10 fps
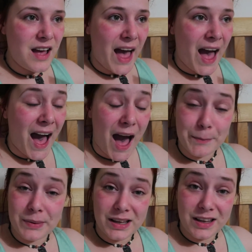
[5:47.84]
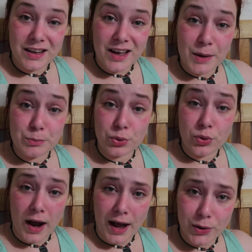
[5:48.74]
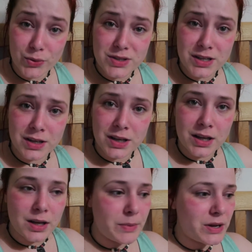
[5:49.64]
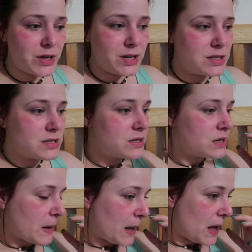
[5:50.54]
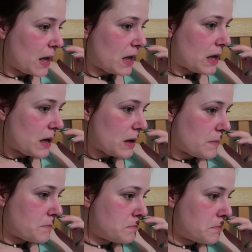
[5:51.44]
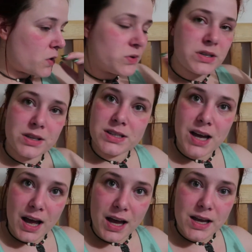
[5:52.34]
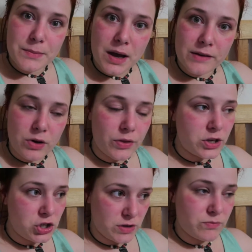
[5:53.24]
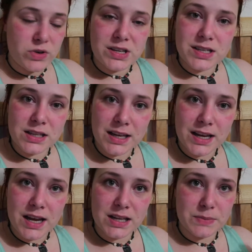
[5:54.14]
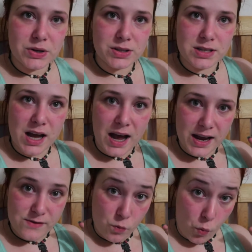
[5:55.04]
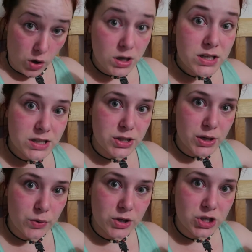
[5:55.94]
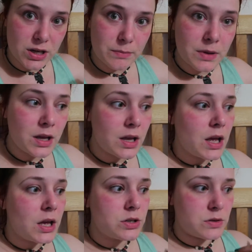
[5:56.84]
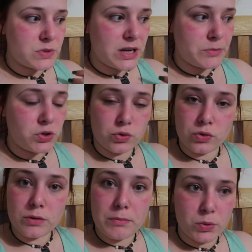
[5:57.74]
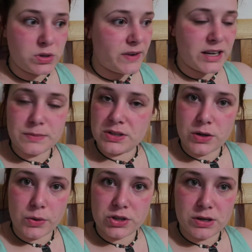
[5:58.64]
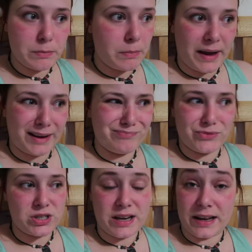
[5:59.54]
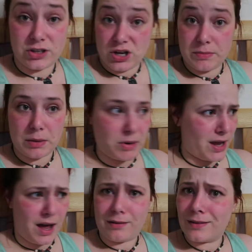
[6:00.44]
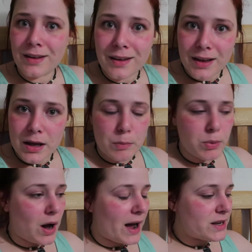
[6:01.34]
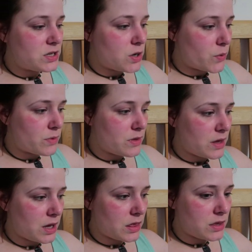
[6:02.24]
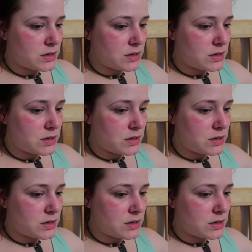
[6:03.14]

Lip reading: happy and proud, because most of the time I've gone to the gym recently, it's because I've wanted to go to the gym. Sometimes Sean motivates me to go to the gym by just saying, like, gym, and I'm like, yeah. But I don't think